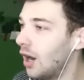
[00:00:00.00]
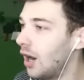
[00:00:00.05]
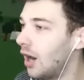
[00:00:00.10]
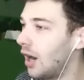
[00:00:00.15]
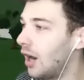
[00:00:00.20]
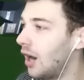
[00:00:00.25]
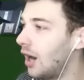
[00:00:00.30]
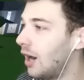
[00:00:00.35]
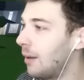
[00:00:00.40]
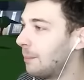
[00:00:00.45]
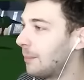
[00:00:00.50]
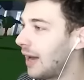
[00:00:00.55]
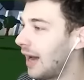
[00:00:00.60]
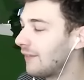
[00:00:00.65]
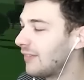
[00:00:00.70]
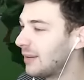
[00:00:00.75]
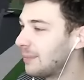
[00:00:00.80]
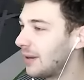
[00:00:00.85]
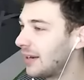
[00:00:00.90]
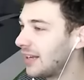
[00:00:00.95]
Um,
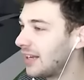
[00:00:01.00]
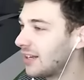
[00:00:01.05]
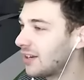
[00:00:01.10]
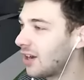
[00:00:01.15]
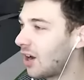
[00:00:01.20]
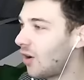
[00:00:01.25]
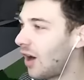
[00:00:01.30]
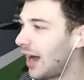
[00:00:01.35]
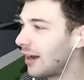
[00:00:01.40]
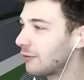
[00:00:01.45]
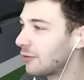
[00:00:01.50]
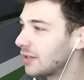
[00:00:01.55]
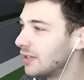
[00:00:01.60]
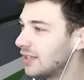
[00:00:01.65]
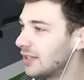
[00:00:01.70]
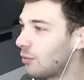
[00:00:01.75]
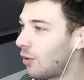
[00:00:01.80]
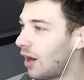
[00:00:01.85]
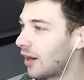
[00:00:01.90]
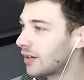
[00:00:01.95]
everybody, you know, I
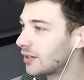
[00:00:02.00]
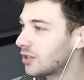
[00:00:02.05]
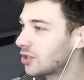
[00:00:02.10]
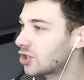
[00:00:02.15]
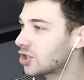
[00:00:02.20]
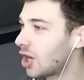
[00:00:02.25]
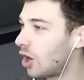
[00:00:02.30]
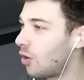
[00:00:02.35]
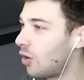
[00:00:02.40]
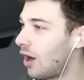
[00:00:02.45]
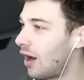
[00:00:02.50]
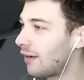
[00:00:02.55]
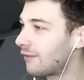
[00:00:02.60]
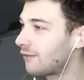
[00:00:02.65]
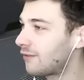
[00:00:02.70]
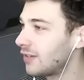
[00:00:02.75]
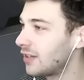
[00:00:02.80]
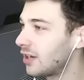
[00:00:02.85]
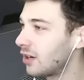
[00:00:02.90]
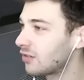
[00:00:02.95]
really wanted to show
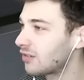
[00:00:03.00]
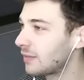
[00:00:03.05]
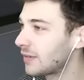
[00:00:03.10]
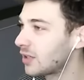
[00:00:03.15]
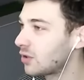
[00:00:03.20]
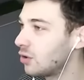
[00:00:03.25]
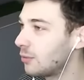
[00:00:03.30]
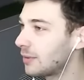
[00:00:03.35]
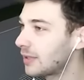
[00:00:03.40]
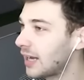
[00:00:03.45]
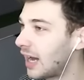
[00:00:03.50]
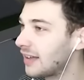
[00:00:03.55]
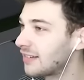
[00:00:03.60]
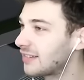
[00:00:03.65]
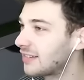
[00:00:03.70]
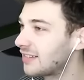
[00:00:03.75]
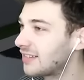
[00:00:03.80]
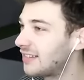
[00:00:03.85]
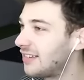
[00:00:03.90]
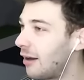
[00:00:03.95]
off, you know, something cool, but
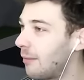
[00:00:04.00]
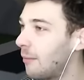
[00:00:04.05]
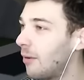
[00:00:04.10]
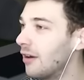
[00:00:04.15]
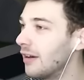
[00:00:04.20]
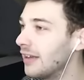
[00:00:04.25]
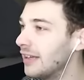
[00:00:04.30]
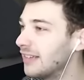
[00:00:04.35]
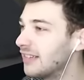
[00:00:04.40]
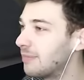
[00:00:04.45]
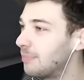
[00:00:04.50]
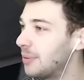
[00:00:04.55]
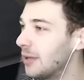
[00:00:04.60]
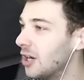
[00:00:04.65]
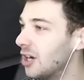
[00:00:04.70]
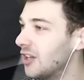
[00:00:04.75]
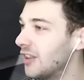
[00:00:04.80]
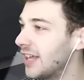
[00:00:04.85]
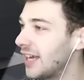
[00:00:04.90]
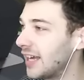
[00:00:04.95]
guys, someone is
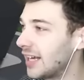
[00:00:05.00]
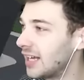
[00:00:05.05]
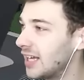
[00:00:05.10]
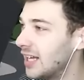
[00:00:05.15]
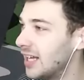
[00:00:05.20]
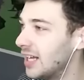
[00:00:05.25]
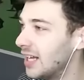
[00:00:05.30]
building